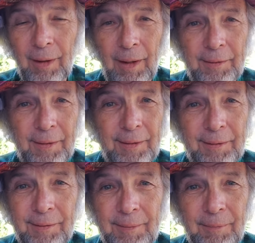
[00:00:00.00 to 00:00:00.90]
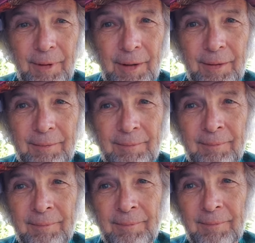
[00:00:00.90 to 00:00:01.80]
I take a deep breath.
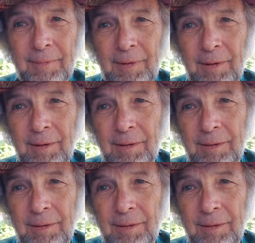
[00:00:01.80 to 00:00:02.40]
Oh.